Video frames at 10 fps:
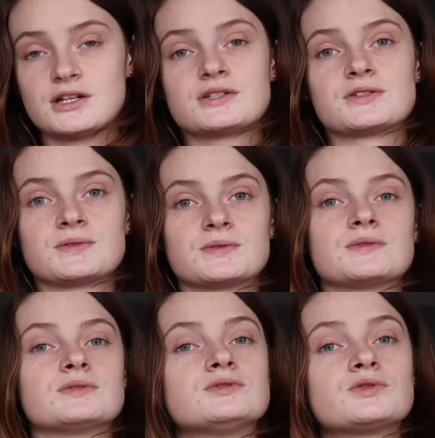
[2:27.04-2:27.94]

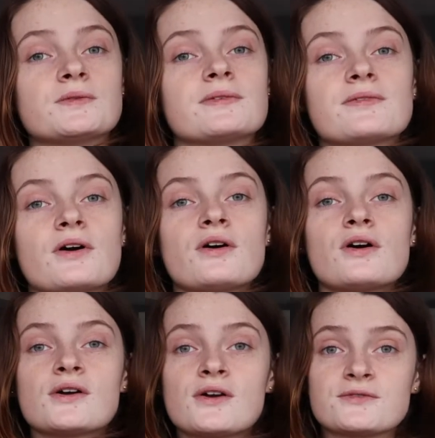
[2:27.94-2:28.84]
So don't
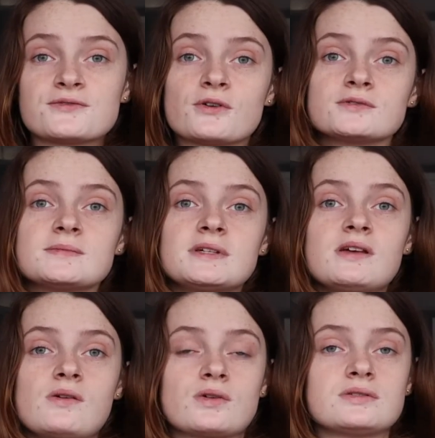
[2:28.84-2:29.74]
forget, follow
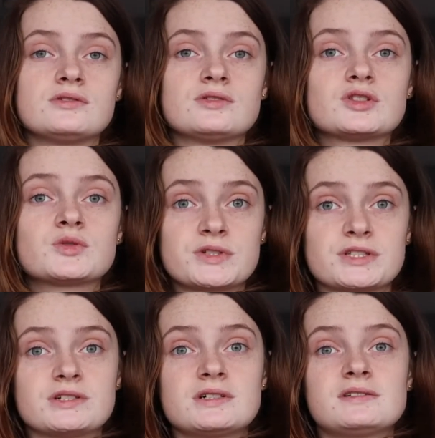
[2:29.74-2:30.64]
me on
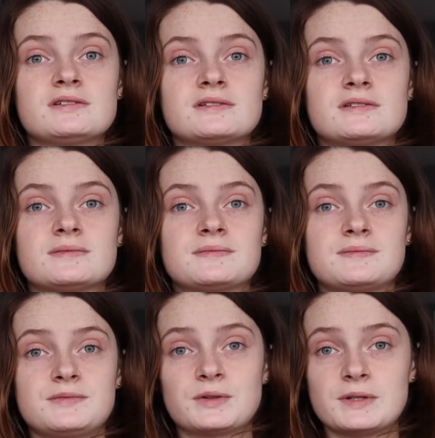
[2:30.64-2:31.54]
Twitter.
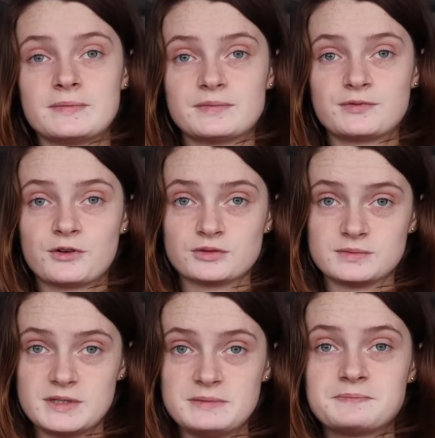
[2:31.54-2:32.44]
So yeah, follow
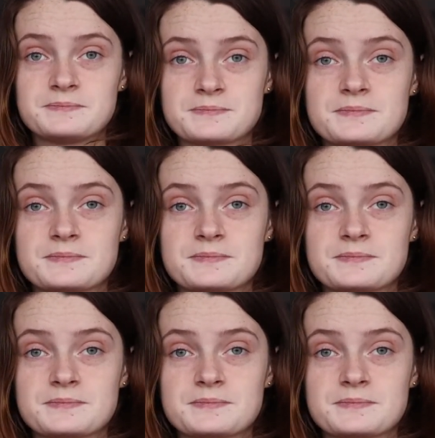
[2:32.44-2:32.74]
me.